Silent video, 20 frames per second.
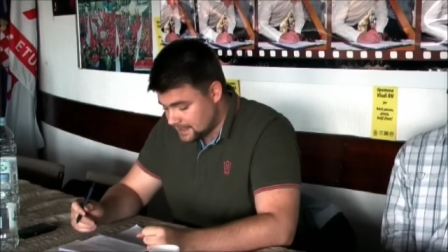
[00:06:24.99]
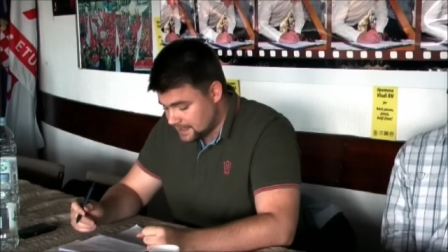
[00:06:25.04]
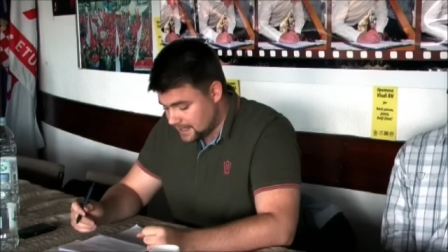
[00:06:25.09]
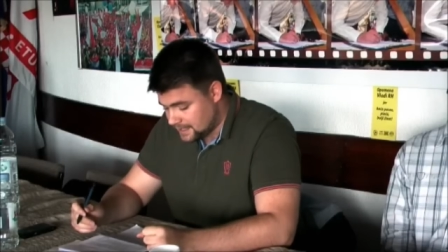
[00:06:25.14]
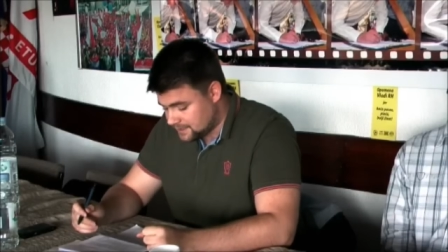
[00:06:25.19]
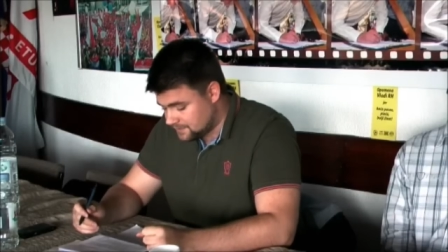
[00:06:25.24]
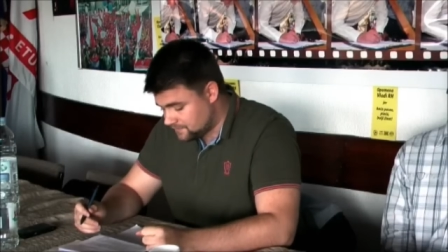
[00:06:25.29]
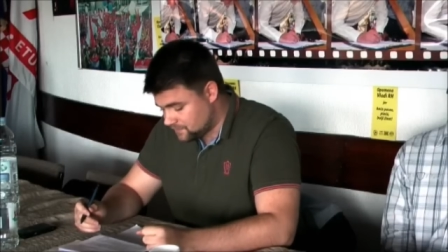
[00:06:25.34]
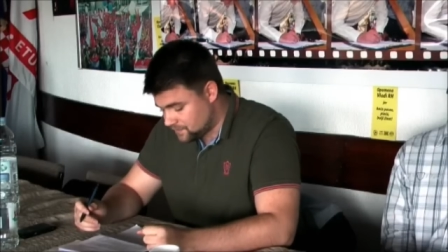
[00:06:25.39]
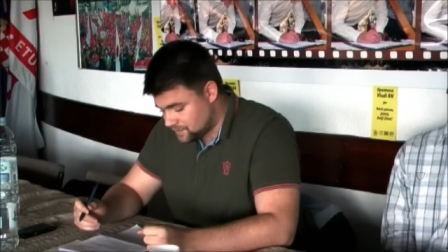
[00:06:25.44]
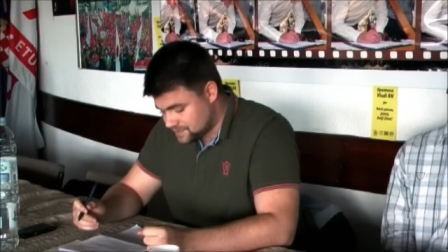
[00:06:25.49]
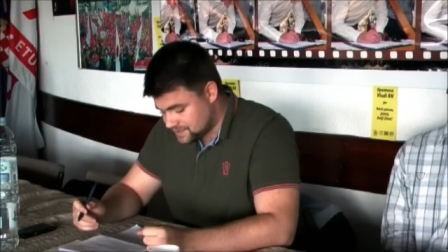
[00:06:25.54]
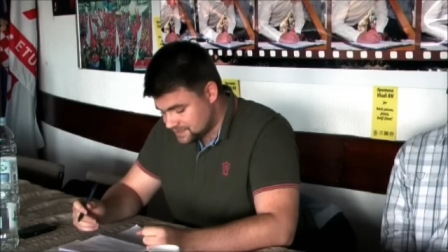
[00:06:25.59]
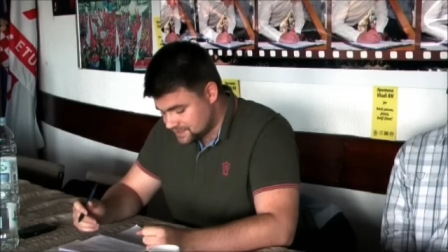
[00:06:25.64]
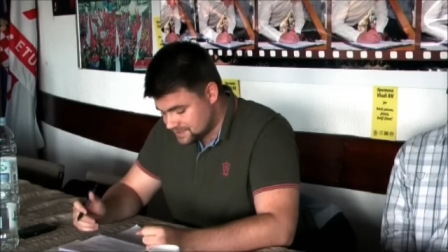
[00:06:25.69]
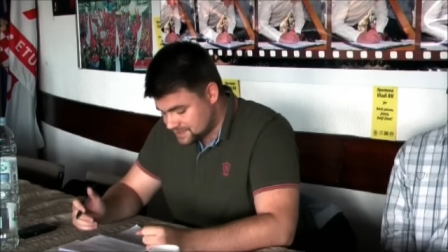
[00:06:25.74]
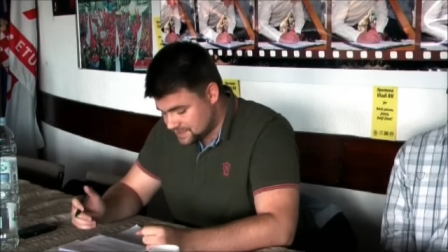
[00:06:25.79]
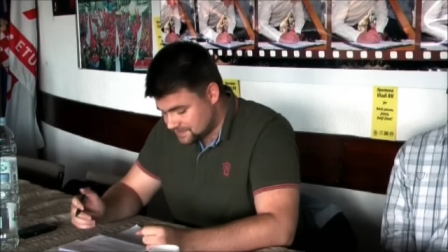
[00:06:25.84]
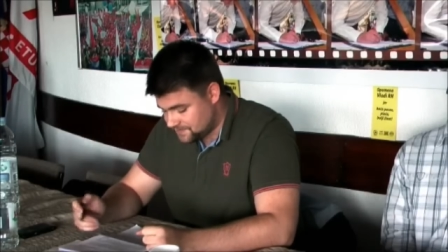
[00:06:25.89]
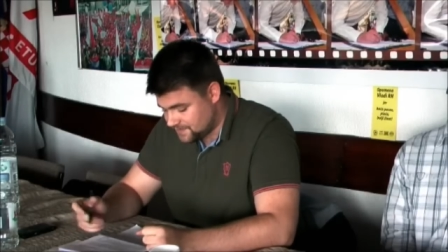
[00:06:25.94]
and of course the
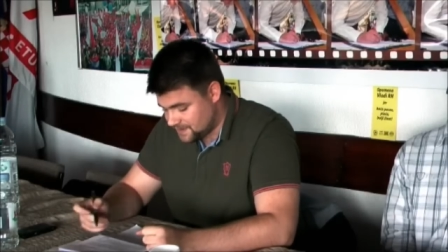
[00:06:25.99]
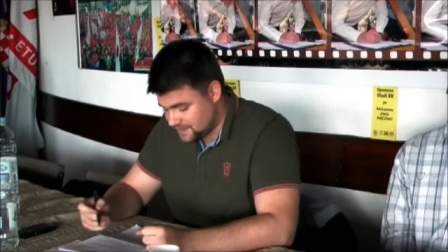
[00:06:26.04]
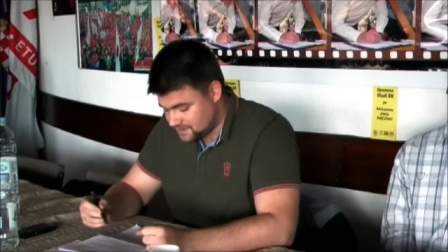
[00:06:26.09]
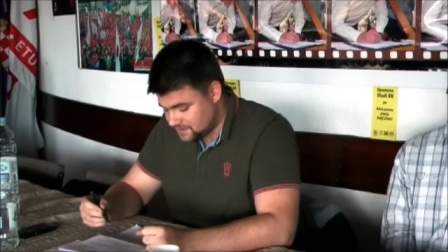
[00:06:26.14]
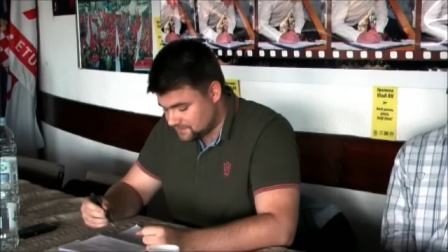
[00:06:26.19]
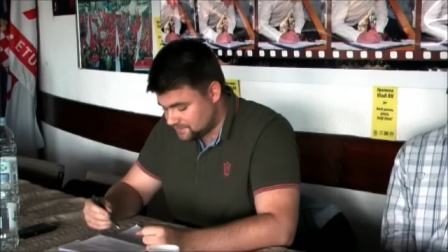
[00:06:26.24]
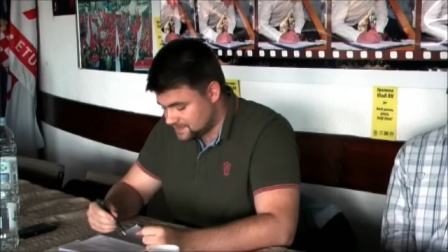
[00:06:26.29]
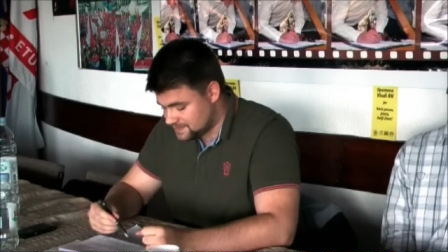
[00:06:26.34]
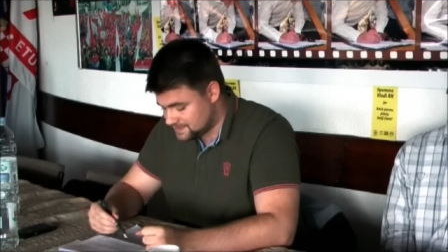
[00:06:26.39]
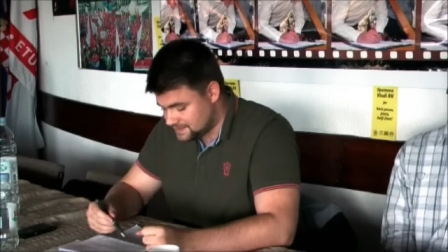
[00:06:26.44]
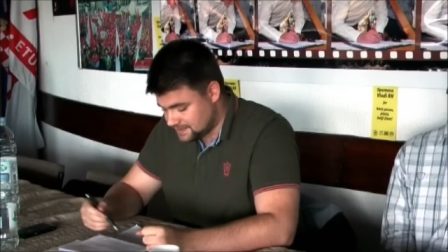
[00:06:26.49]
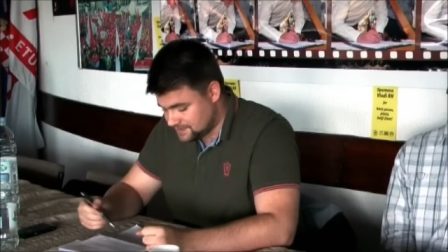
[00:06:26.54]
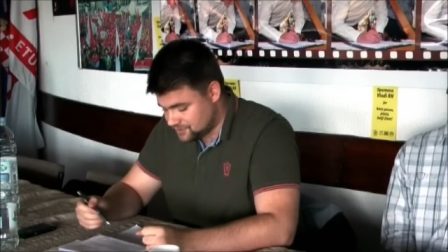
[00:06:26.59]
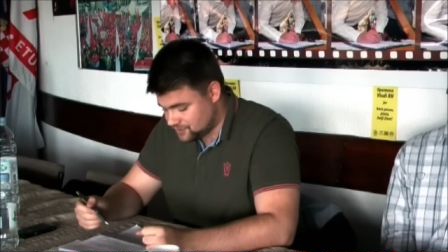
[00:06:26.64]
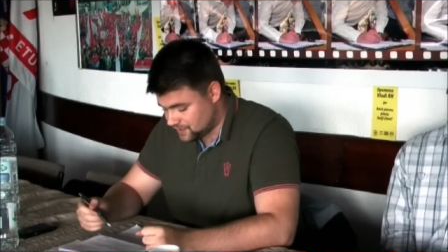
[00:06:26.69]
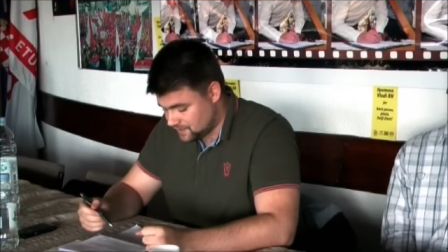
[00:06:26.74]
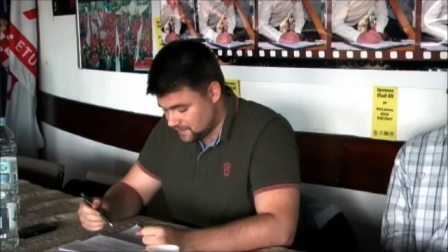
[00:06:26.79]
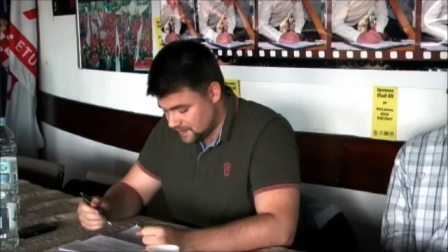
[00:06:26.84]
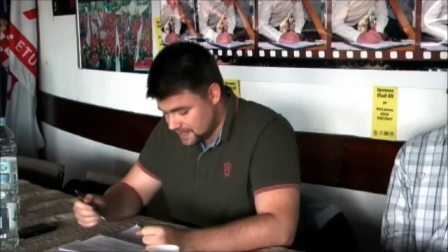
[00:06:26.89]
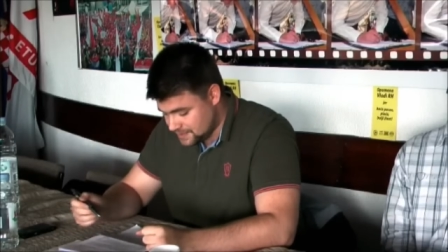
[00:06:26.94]
surfeit of the state
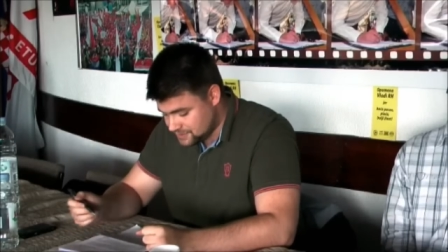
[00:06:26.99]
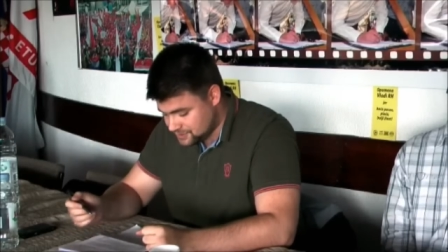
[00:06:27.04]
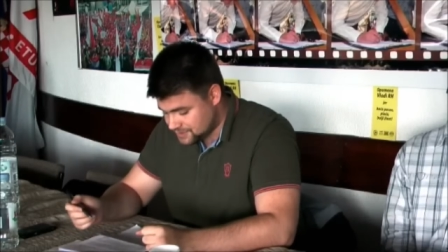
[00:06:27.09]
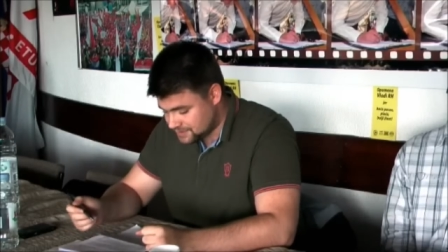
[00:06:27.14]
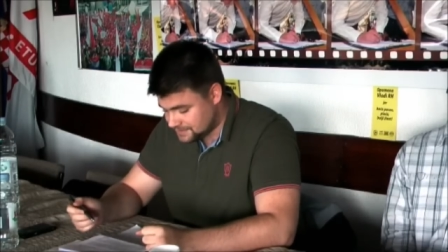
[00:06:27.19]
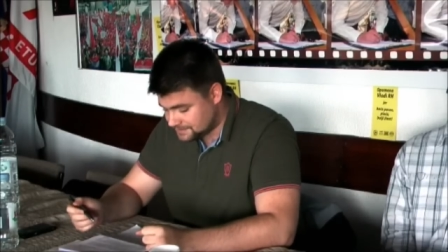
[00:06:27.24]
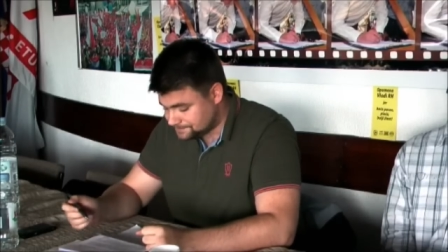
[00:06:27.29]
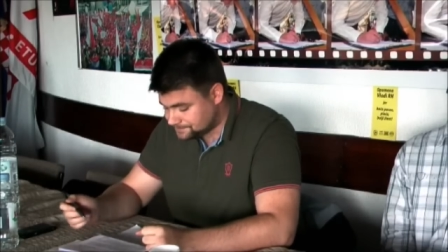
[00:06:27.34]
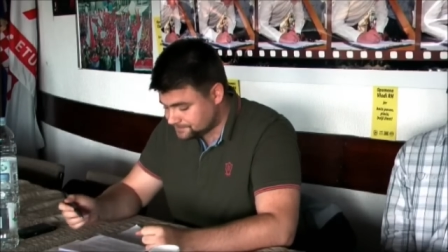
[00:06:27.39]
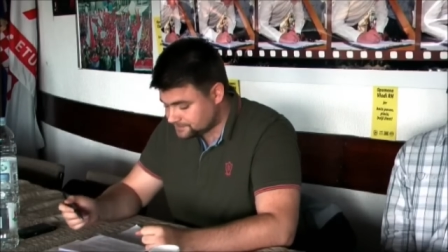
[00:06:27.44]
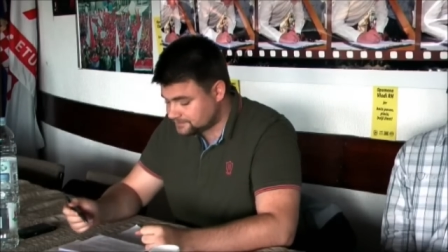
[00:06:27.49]
regulation